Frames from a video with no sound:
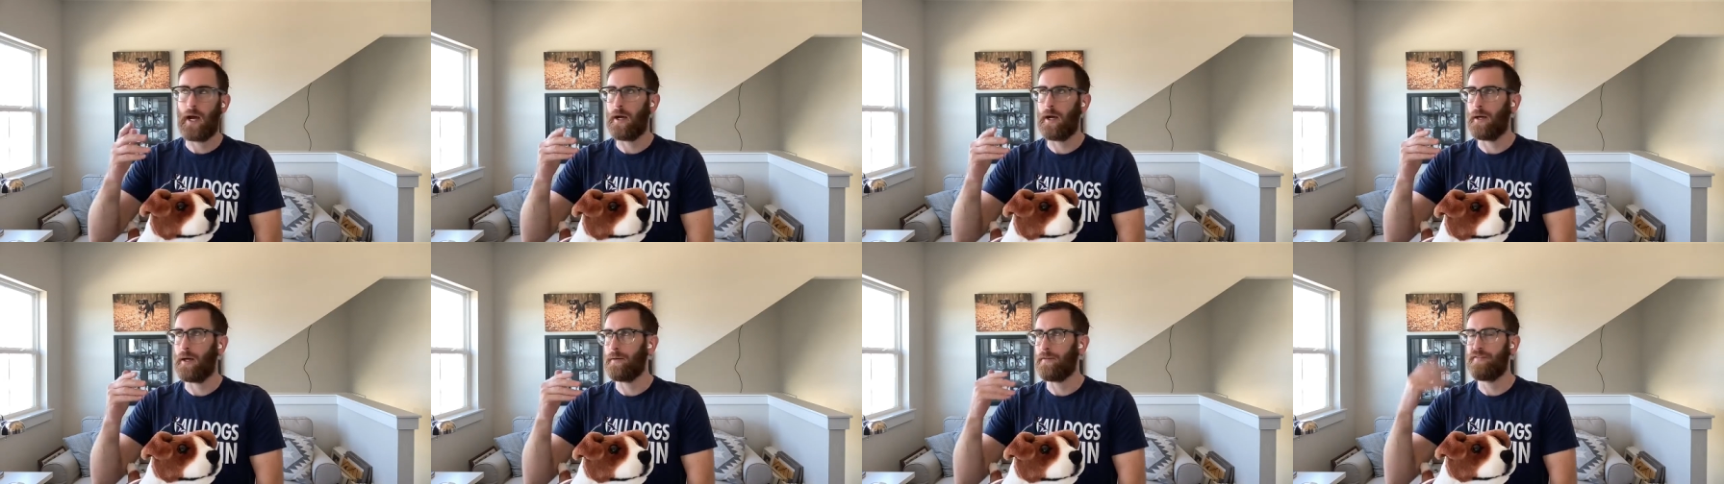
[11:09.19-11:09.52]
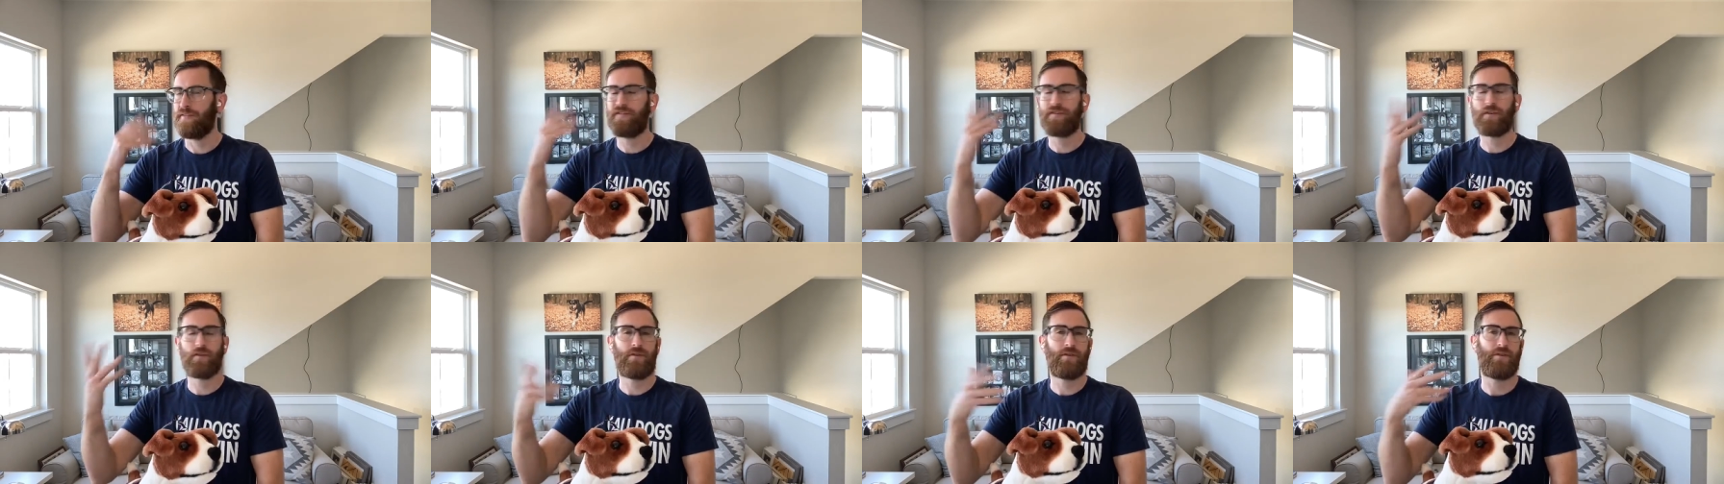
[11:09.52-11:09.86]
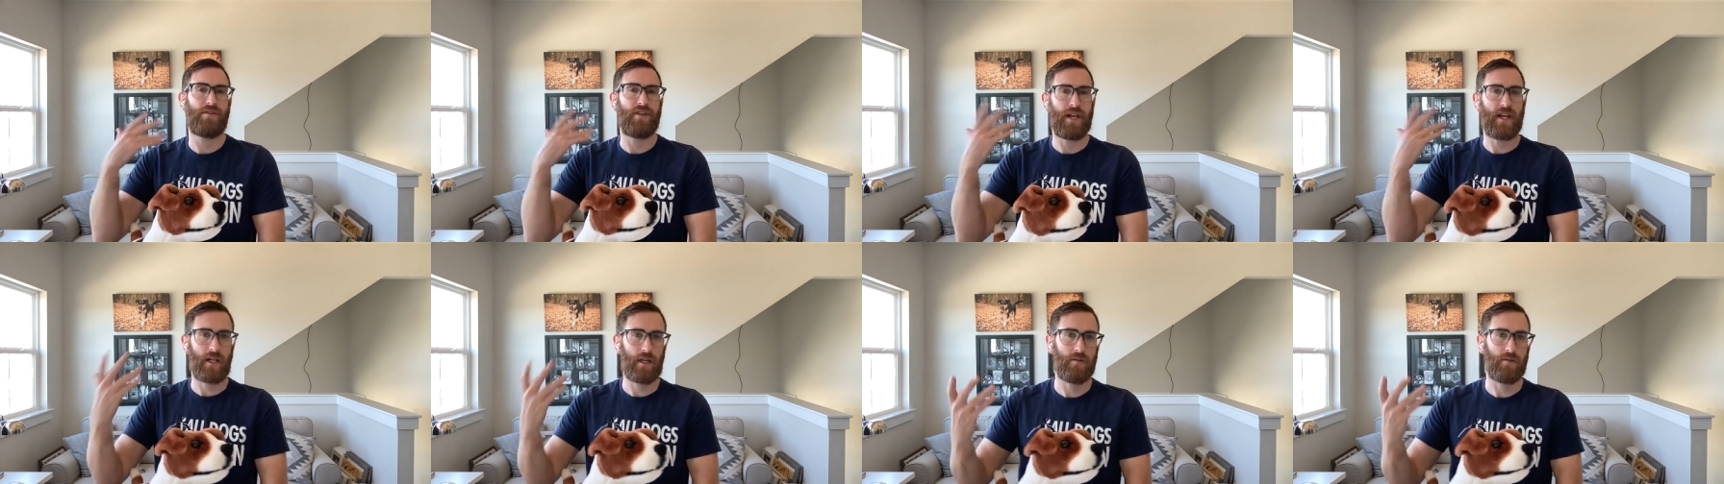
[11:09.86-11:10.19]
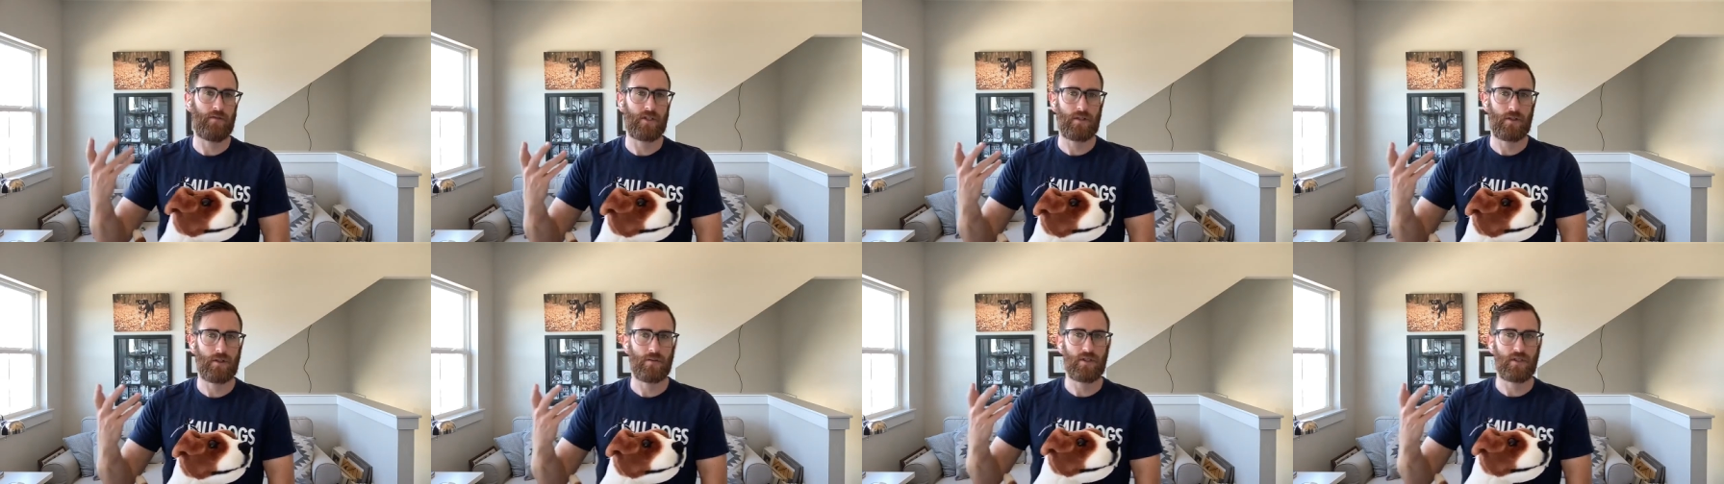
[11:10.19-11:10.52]
uh, further
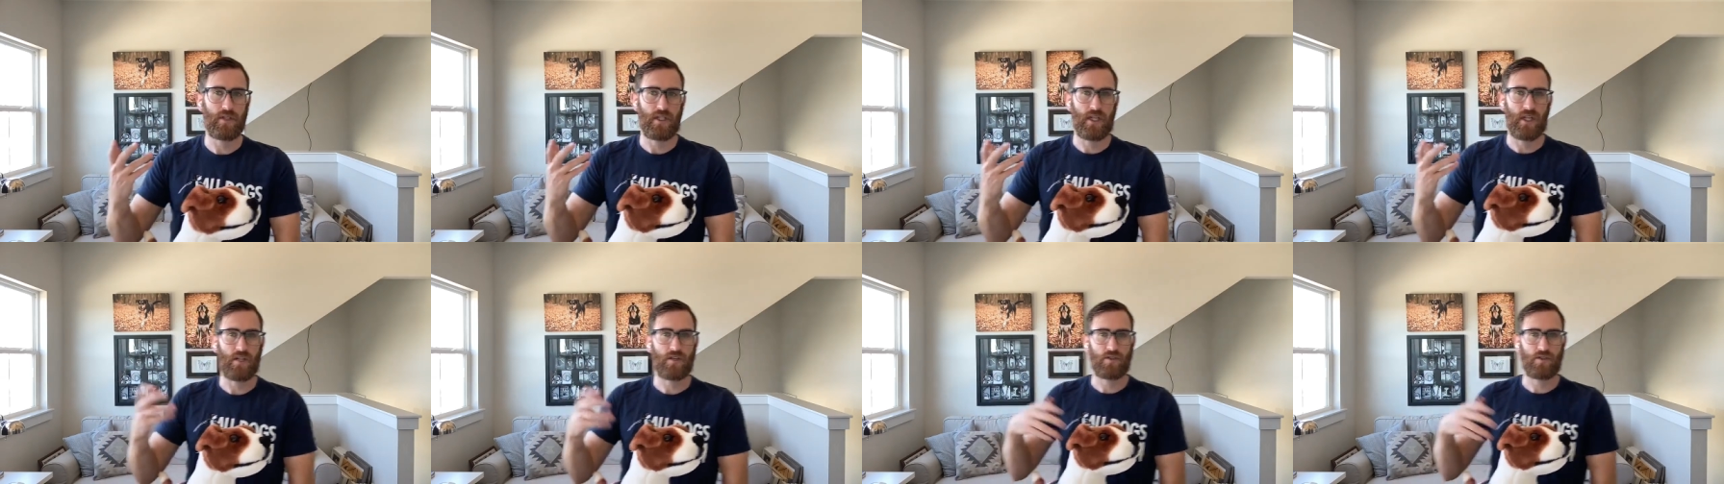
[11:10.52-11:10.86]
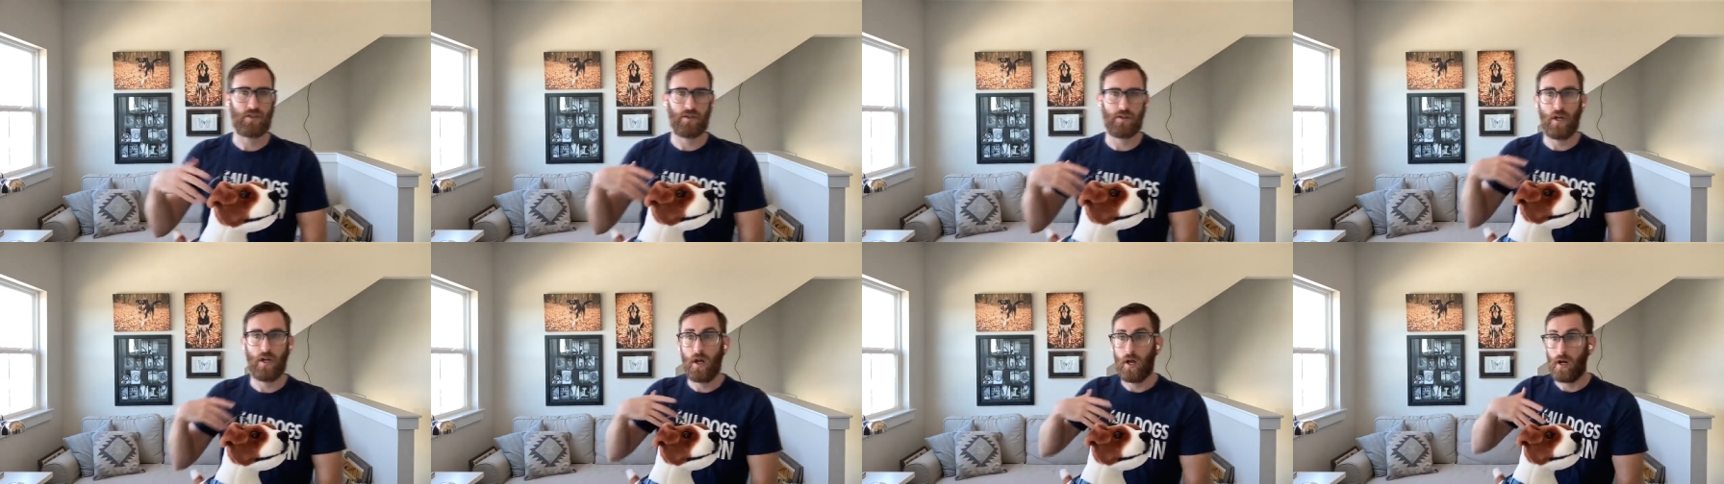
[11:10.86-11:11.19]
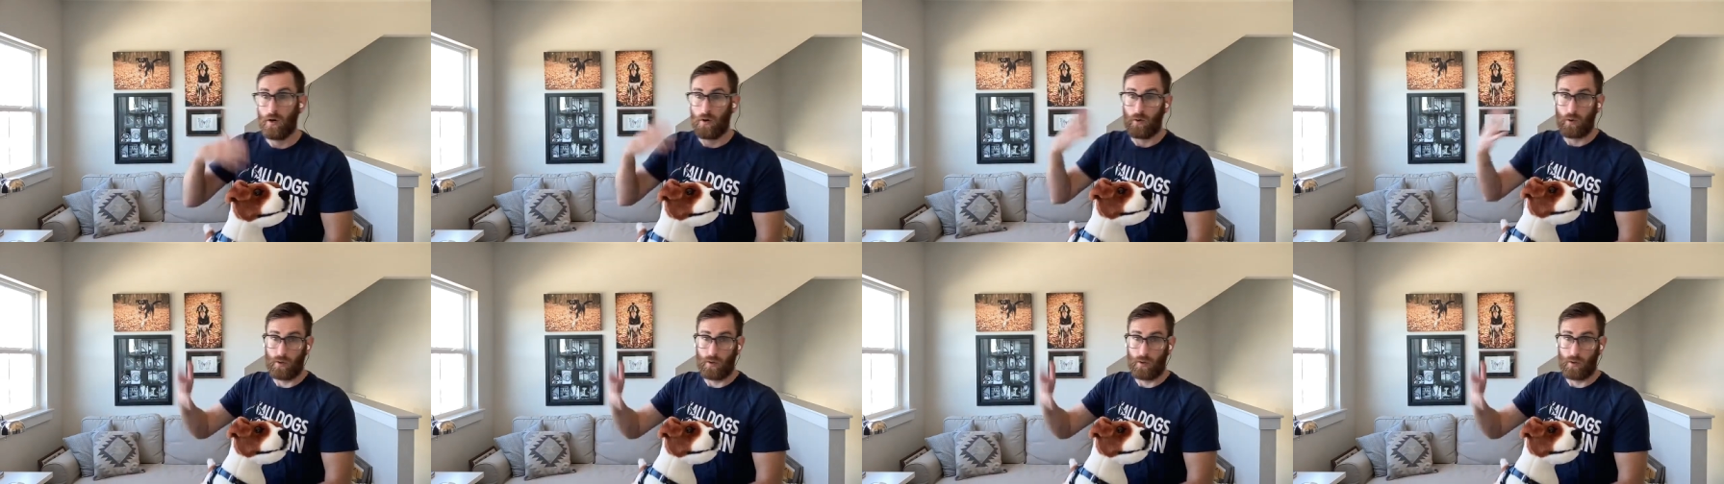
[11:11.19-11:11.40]
negative association,